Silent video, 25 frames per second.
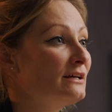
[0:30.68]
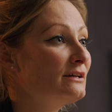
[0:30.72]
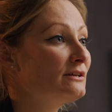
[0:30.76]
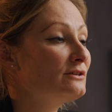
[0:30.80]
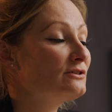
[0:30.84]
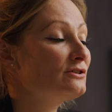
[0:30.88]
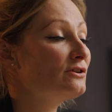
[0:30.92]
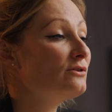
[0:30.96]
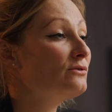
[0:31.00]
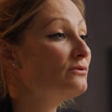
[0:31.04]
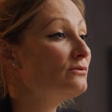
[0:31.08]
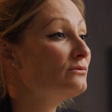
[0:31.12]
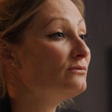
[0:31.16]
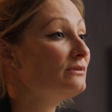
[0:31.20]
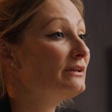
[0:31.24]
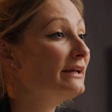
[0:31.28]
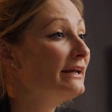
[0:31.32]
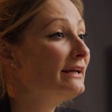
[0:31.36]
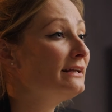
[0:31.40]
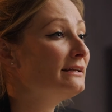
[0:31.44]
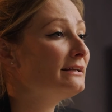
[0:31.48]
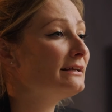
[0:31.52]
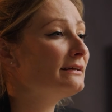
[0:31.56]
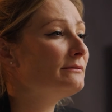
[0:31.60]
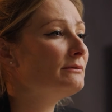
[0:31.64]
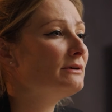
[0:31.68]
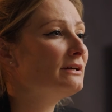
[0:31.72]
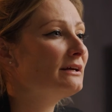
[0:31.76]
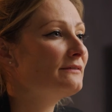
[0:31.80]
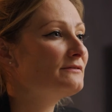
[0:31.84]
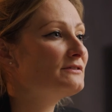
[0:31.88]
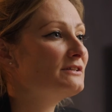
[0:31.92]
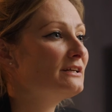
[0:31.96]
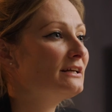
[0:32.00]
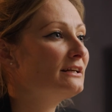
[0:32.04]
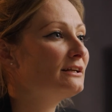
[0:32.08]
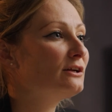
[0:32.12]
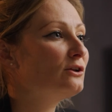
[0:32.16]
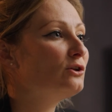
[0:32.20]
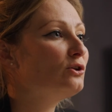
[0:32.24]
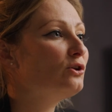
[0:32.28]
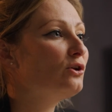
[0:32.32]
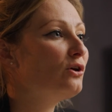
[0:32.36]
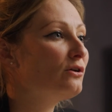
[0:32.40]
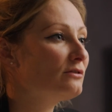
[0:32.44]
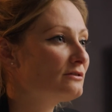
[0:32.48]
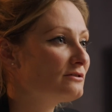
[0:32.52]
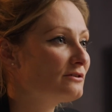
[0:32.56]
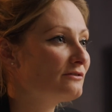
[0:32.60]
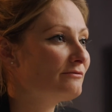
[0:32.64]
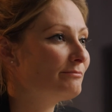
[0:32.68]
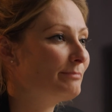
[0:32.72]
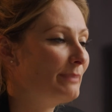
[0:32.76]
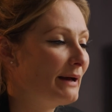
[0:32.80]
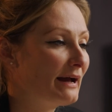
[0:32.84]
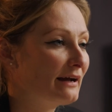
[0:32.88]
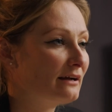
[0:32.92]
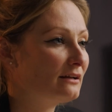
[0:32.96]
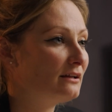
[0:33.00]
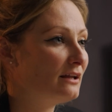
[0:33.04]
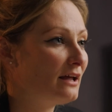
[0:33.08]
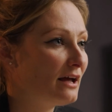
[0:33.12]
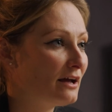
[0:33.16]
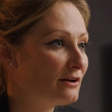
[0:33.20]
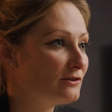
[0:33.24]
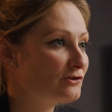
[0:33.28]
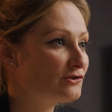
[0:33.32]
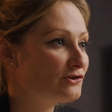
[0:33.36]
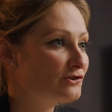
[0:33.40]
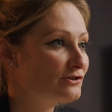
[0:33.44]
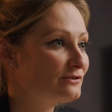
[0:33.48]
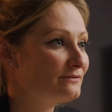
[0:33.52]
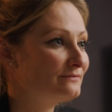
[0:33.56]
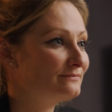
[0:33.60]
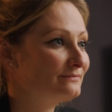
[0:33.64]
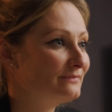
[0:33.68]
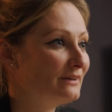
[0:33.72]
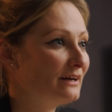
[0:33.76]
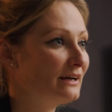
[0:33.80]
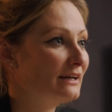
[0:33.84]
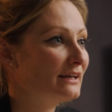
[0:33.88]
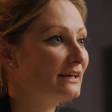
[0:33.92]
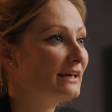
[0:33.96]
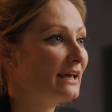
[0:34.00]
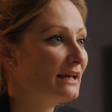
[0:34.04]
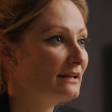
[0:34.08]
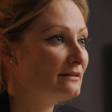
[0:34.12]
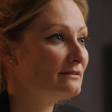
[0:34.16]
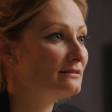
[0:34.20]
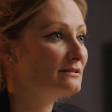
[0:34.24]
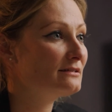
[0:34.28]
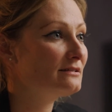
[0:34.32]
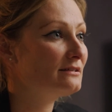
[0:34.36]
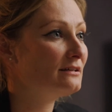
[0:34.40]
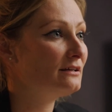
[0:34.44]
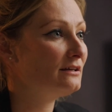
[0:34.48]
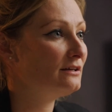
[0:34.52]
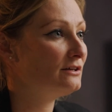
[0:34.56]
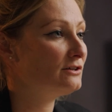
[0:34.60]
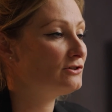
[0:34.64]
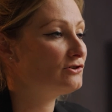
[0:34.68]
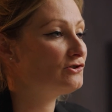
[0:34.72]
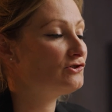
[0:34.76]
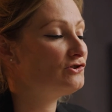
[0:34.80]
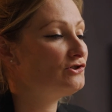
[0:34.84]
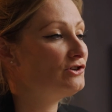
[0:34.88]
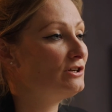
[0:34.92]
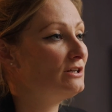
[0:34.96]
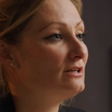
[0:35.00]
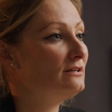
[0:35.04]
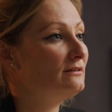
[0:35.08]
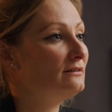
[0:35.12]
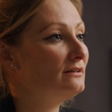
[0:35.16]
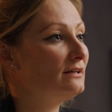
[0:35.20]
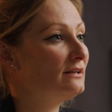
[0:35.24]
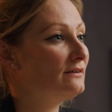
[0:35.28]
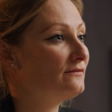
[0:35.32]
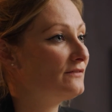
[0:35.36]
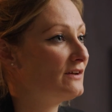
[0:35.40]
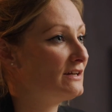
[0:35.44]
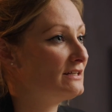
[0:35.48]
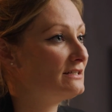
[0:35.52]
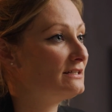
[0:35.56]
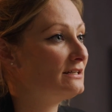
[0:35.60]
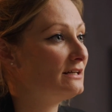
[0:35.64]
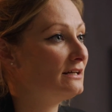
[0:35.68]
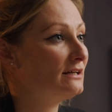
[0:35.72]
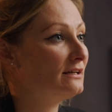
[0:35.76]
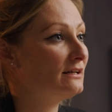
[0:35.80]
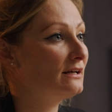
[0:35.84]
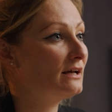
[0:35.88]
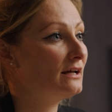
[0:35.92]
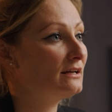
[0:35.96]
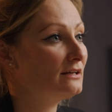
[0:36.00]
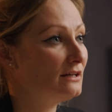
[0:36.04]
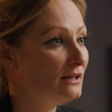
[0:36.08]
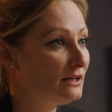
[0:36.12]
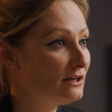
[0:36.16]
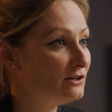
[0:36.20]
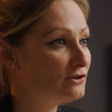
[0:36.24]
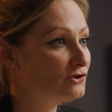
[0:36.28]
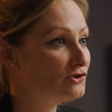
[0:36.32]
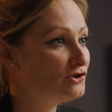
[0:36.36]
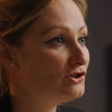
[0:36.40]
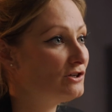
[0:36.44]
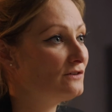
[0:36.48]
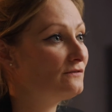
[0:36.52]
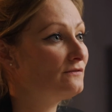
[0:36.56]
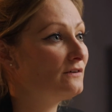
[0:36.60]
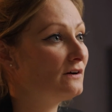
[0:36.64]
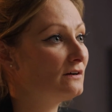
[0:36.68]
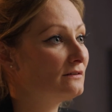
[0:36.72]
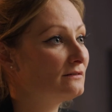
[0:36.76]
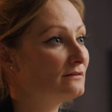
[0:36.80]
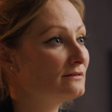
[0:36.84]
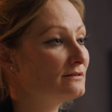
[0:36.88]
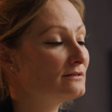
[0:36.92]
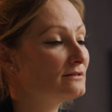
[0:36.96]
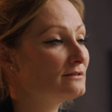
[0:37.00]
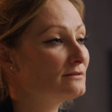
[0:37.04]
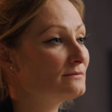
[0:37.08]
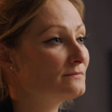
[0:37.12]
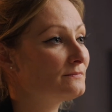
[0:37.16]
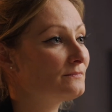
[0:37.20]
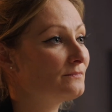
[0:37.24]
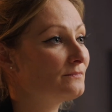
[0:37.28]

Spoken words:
So lately we have seen a lot of backlash against ESG investing and ESG funds.